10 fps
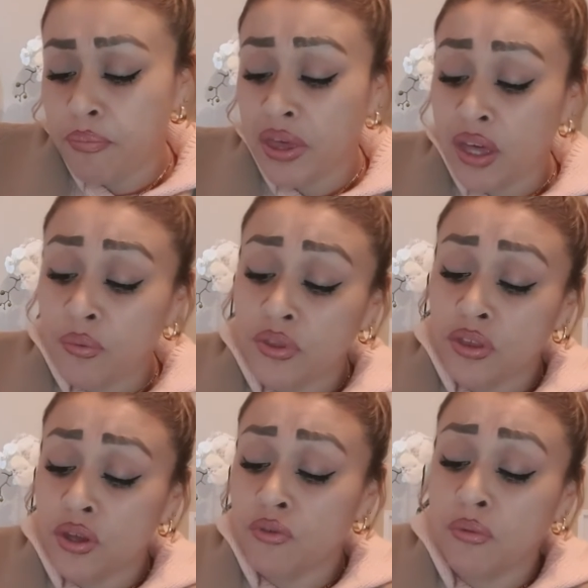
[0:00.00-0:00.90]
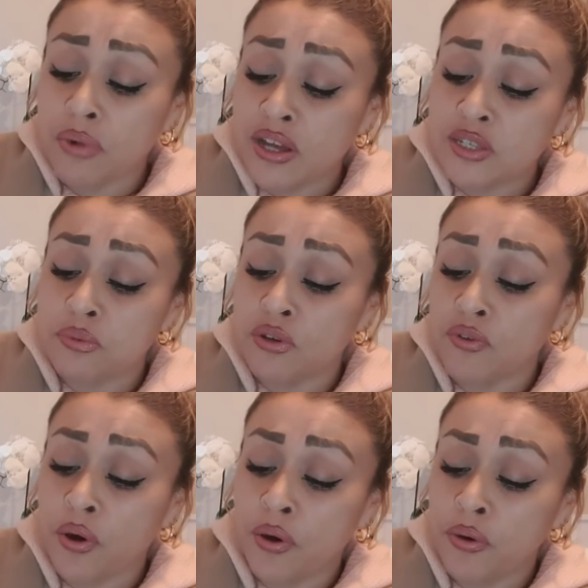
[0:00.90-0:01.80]
being with you reminds me
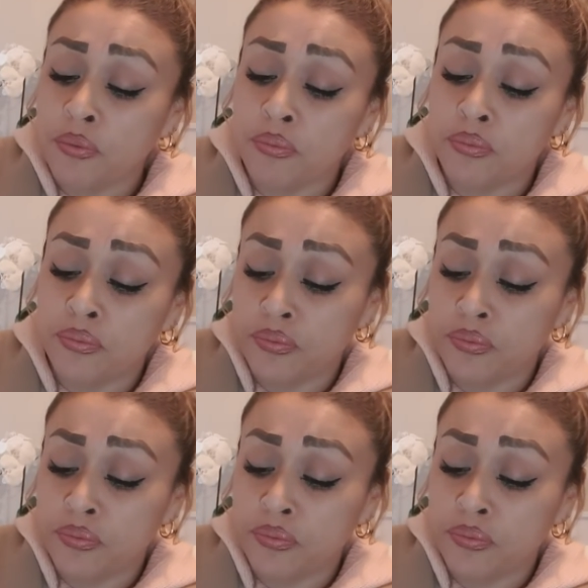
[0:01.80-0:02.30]
of home.